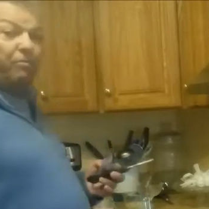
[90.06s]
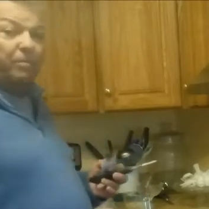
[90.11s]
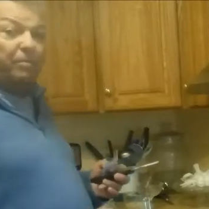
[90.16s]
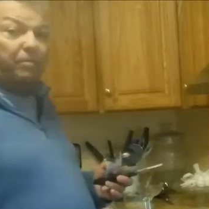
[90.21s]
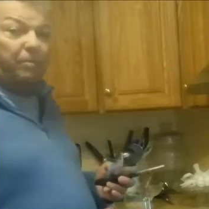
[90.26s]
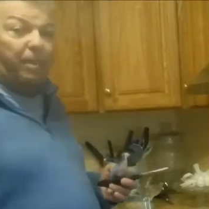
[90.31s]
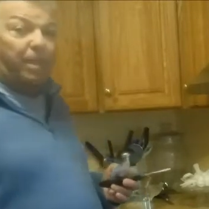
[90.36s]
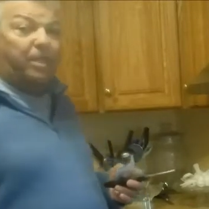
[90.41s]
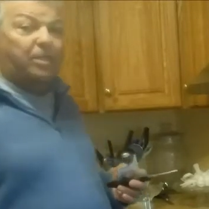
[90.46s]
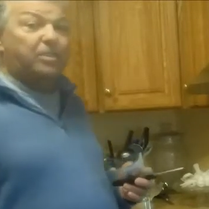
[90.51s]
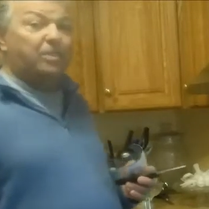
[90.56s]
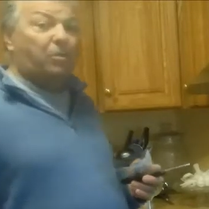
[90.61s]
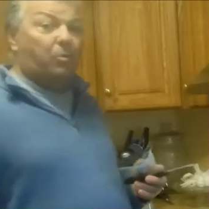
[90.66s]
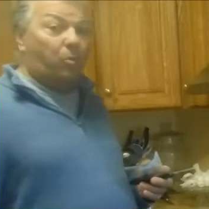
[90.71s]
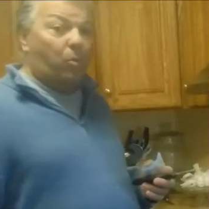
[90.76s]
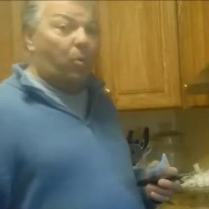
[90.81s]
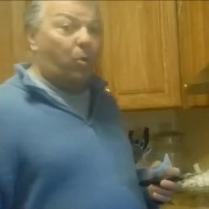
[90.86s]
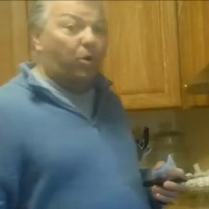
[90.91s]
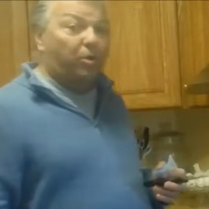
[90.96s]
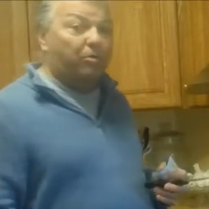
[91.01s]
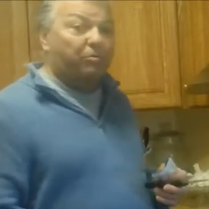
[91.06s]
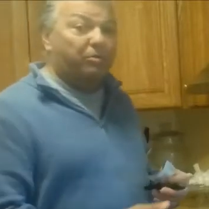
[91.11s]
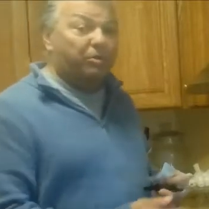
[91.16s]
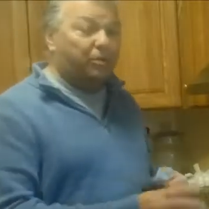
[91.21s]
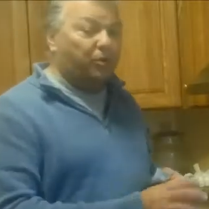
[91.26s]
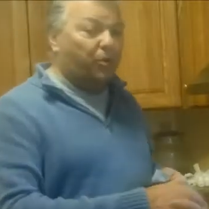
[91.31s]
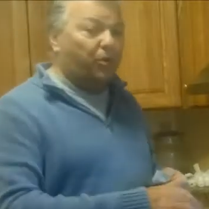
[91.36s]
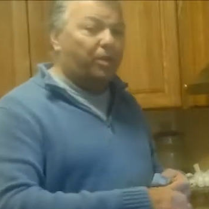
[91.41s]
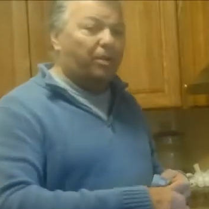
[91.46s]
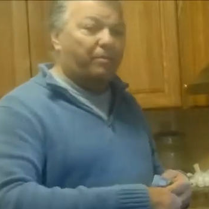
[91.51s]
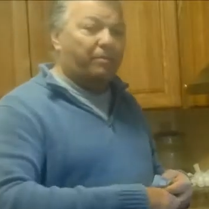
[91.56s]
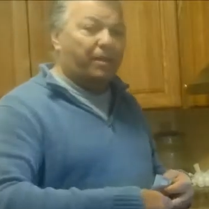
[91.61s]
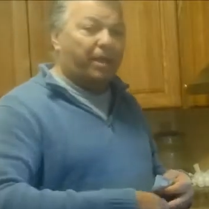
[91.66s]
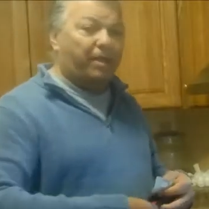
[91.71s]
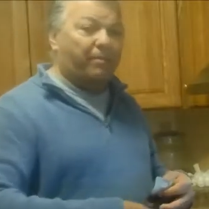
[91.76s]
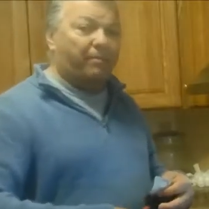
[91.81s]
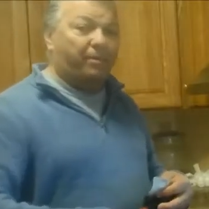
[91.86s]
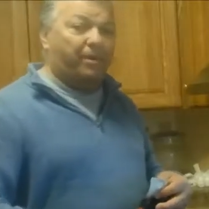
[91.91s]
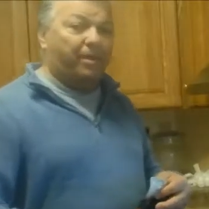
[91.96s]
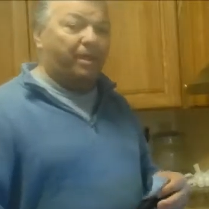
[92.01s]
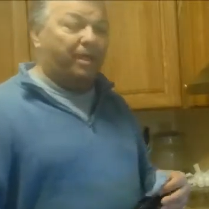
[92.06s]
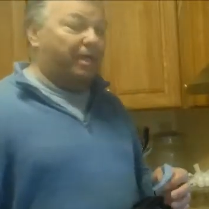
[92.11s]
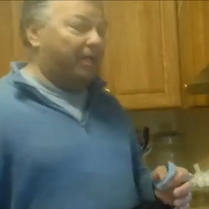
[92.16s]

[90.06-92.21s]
the place and water and toilet paper.